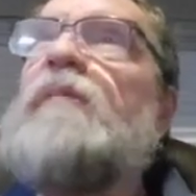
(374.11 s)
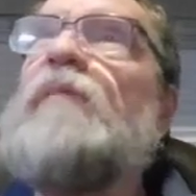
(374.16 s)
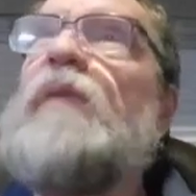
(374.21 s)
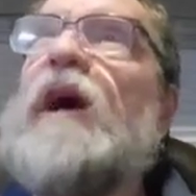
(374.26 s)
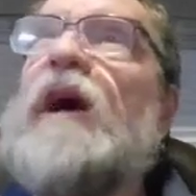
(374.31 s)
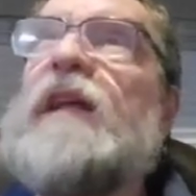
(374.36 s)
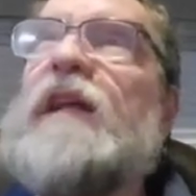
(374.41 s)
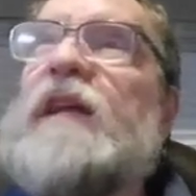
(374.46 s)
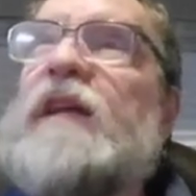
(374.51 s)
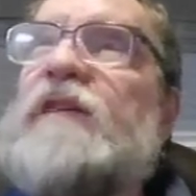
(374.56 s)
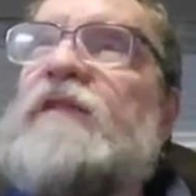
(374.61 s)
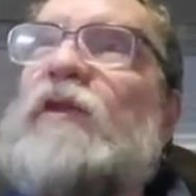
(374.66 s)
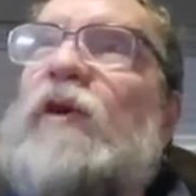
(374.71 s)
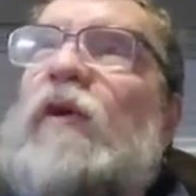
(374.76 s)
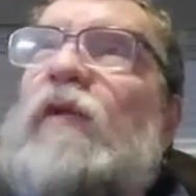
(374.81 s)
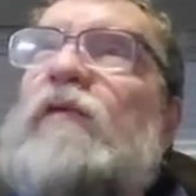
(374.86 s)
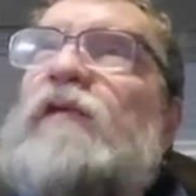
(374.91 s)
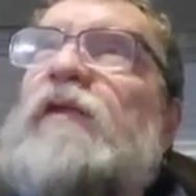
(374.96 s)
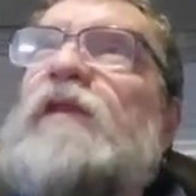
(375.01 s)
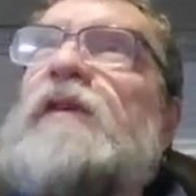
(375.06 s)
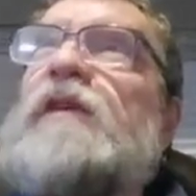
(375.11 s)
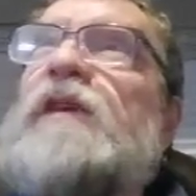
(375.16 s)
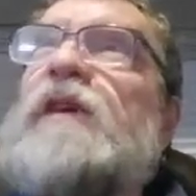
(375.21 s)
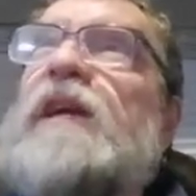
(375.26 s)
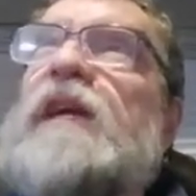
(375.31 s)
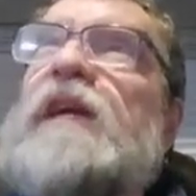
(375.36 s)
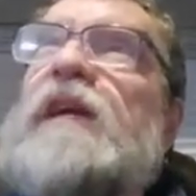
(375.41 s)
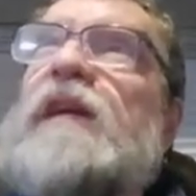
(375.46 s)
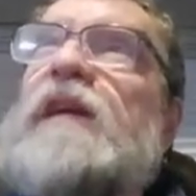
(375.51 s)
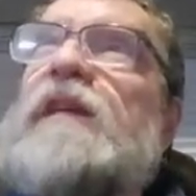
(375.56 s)
but it's over
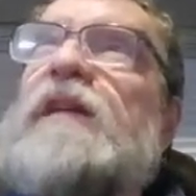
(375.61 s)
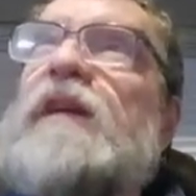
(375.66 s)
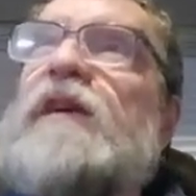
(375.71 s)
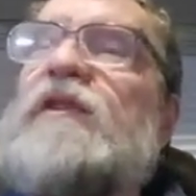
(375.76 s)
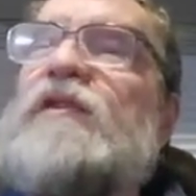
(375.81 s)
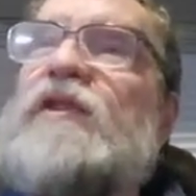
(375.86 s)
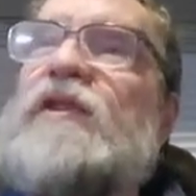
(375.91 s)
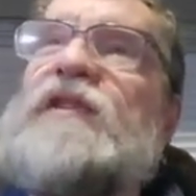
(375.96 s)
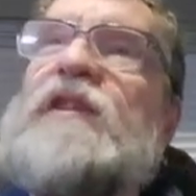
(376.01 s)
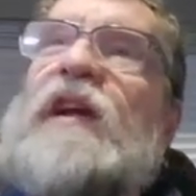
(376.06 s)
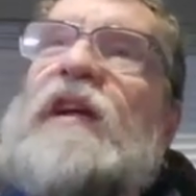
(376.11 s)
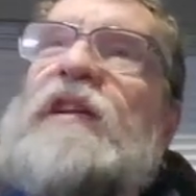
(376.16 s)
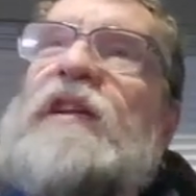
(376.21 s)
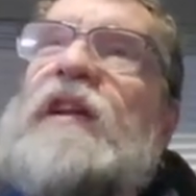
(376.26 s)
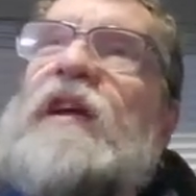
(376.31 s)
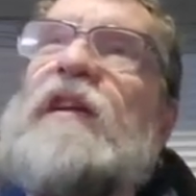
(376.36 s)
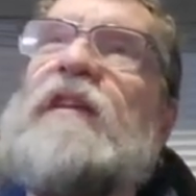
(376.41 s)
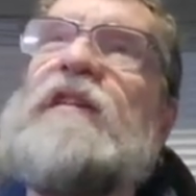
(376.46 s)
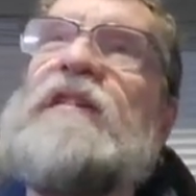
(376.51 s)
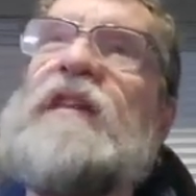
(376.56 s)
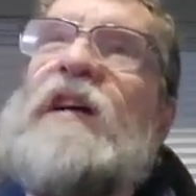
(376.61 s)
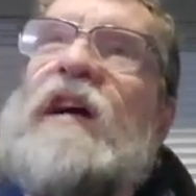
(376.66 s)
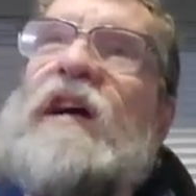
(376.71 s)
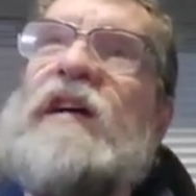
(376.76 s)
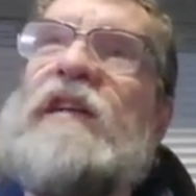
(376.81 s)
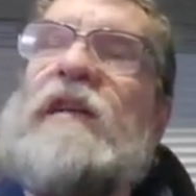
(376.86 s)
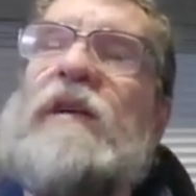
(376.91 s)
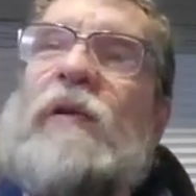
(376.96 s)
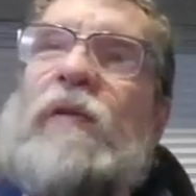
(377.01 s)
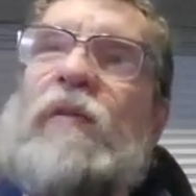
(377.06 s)
in just on the other
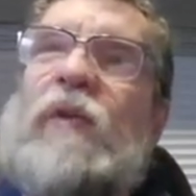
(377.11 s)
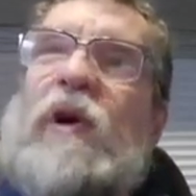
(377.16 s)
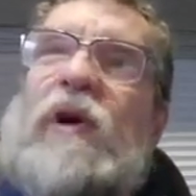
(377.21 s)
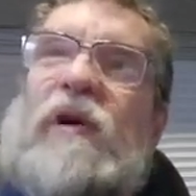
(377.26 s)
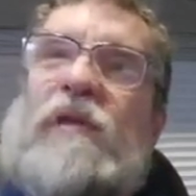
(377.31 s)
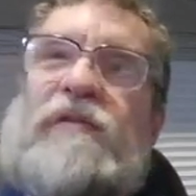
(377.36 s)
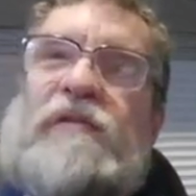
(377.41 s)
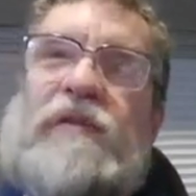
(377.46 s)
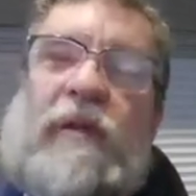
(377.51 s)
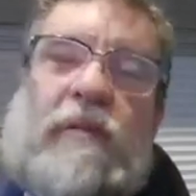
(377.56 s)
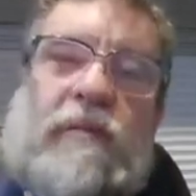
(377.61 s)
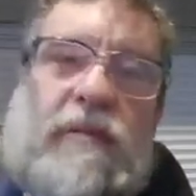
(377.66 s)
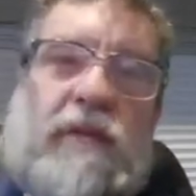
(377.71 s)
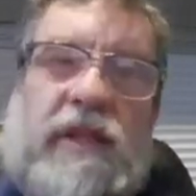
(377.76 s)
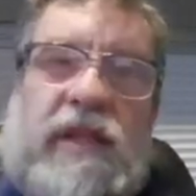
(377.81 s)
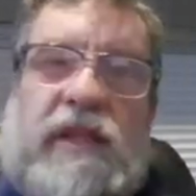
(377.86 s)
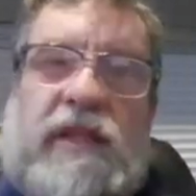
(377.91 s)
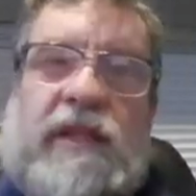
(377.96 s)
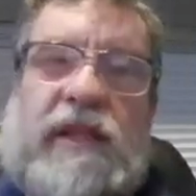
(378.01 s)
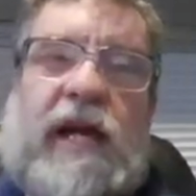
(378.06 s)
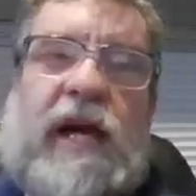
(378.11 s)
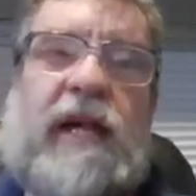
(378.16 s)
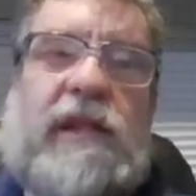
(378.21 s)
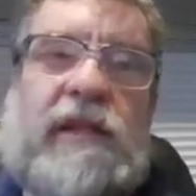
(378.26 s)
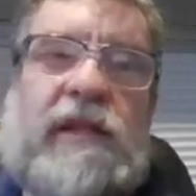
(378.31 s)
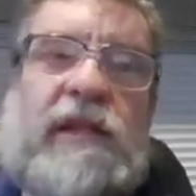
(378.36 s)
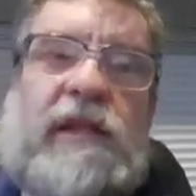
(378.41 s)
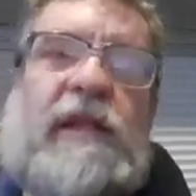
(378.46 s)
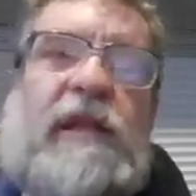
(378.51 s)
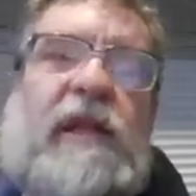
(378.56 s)
side of the wall from the
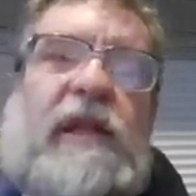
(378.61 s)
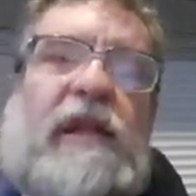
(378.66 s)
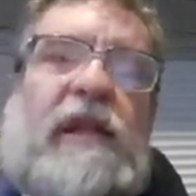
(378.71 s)
galley.